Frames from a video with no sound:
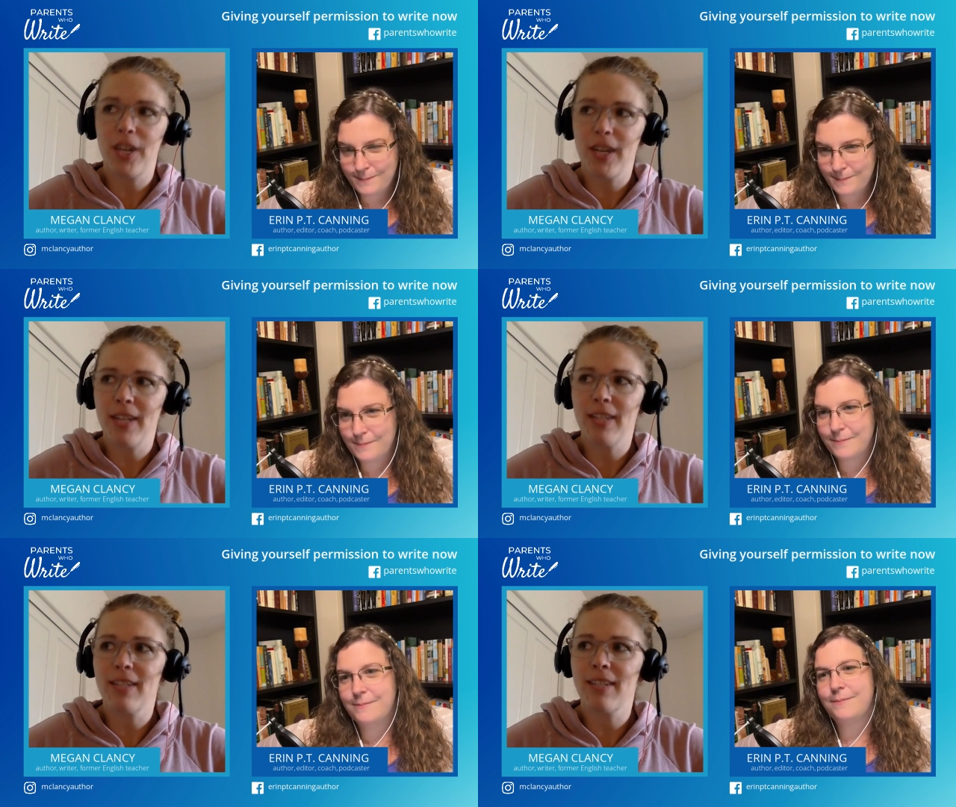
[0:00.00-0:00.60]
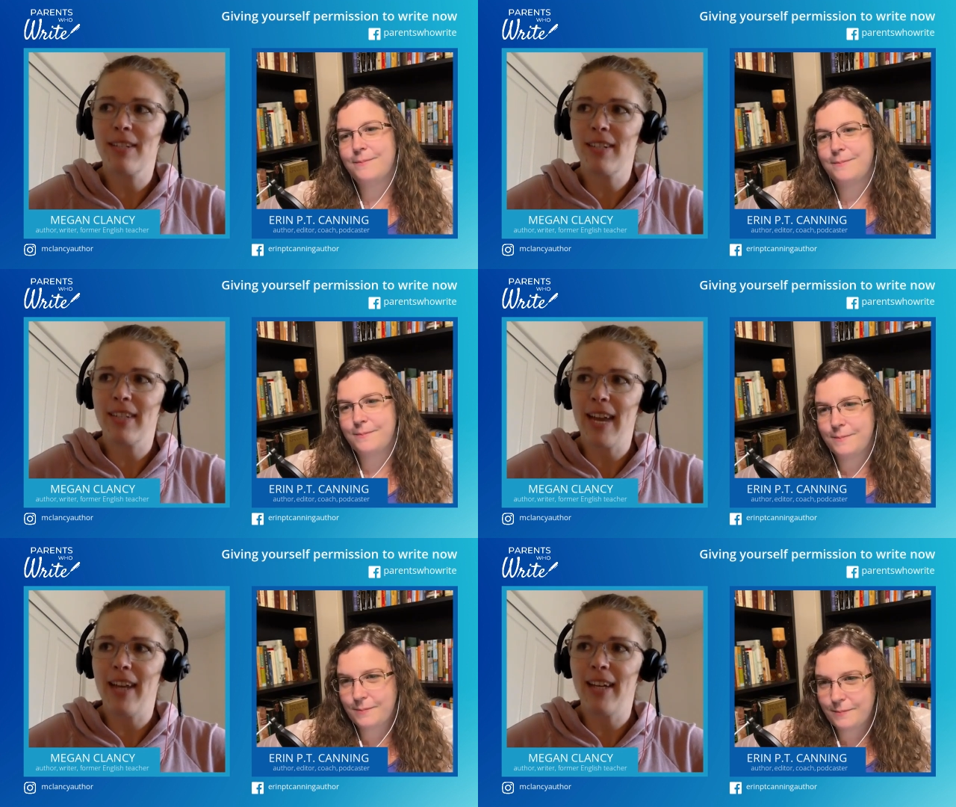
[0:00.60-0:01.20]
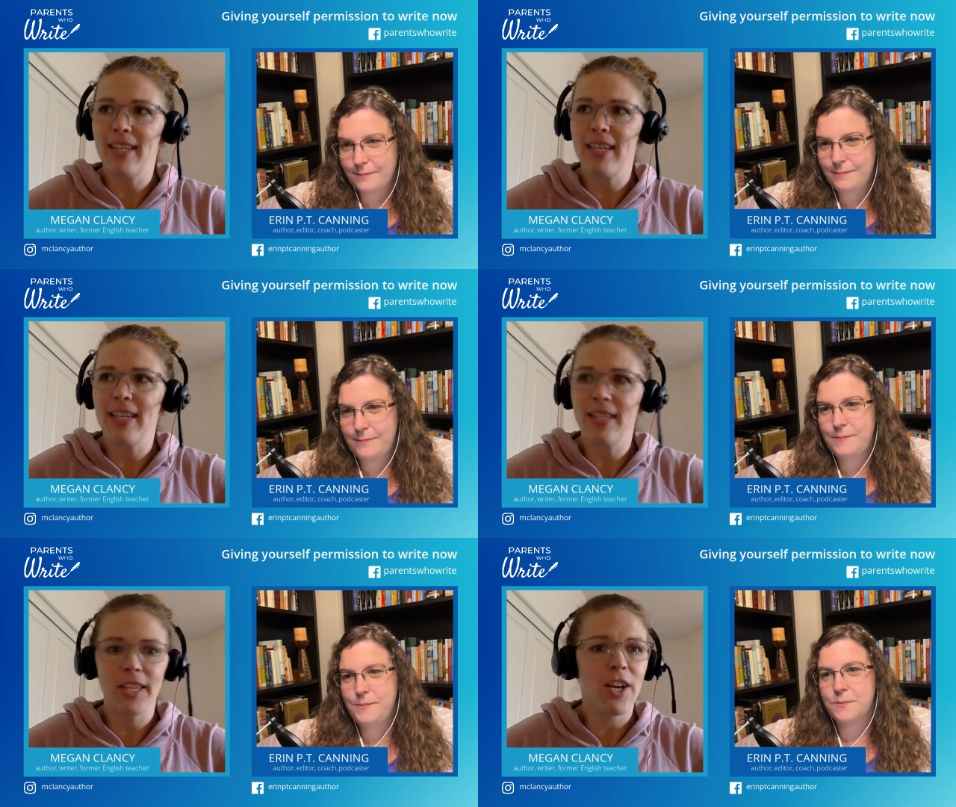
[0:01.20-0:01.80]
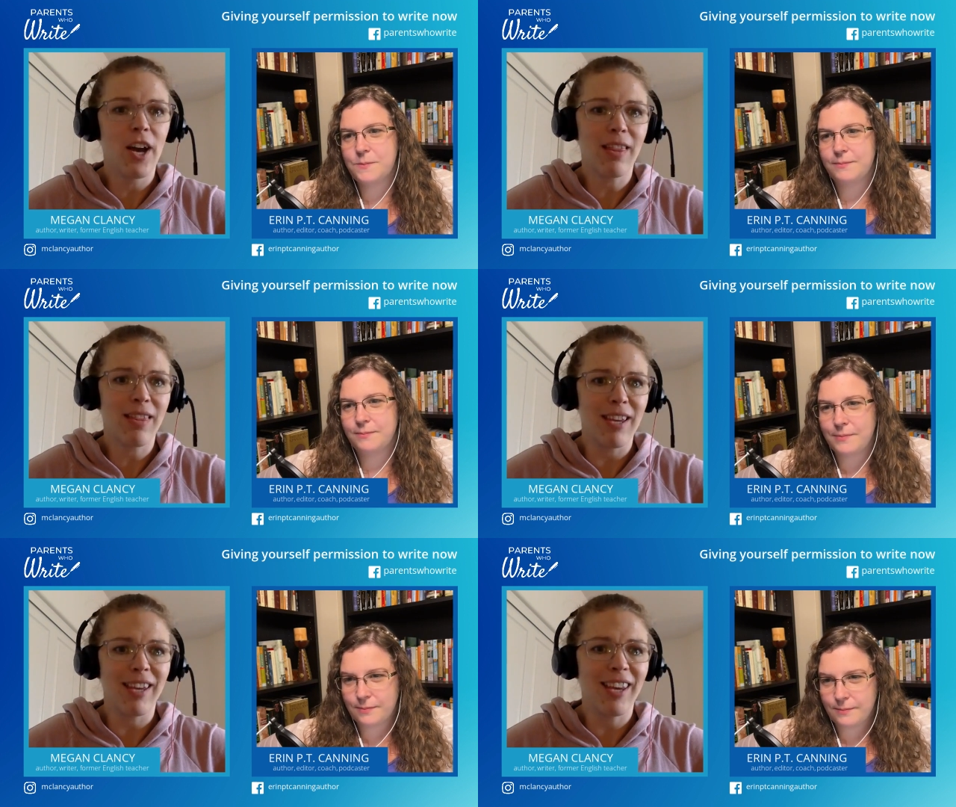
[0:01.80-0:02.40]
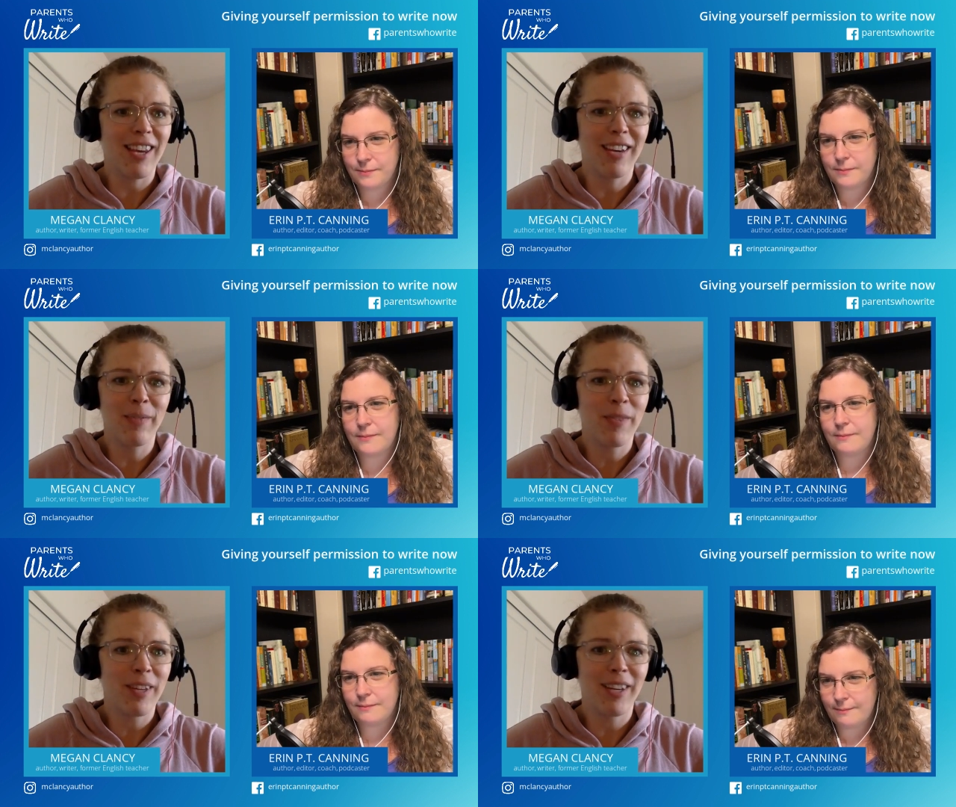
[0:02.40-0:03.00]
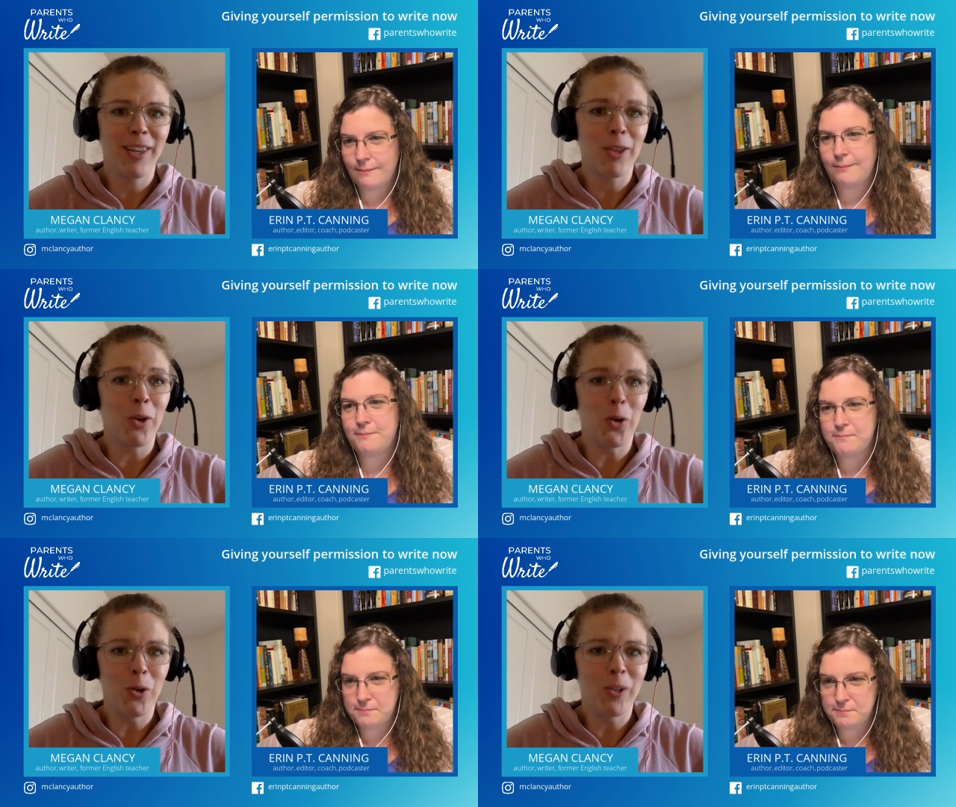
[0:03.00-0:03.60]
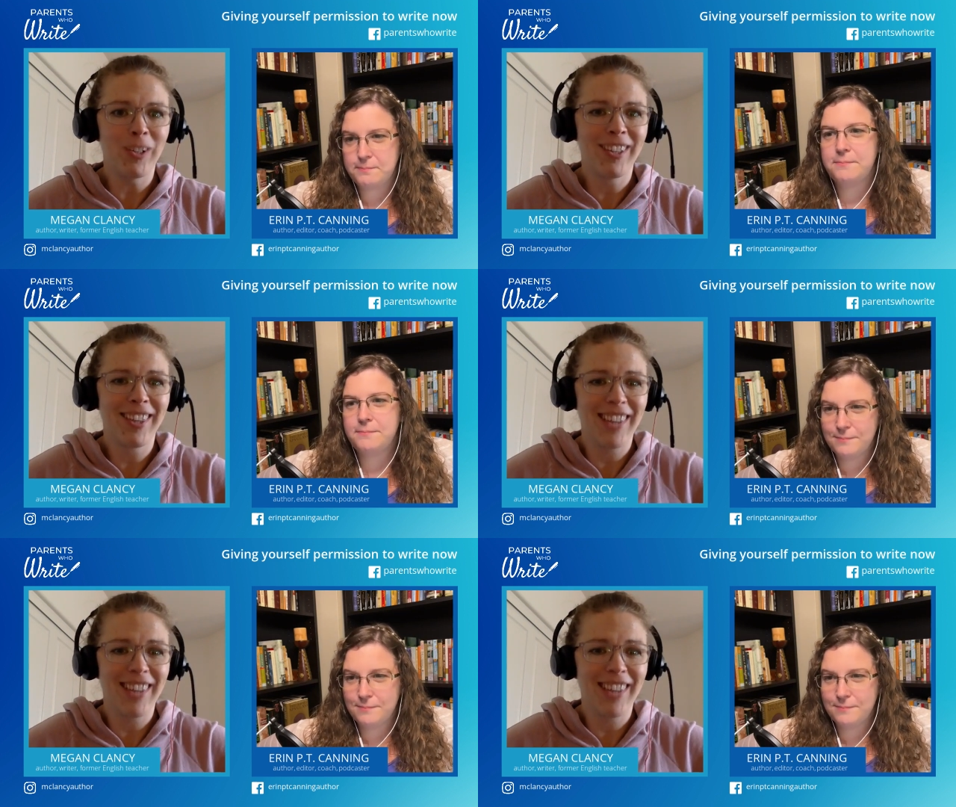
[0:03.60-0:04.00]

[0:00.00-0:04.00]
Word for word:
Speaker 1: just yeah it's it's the not thinking of the the whole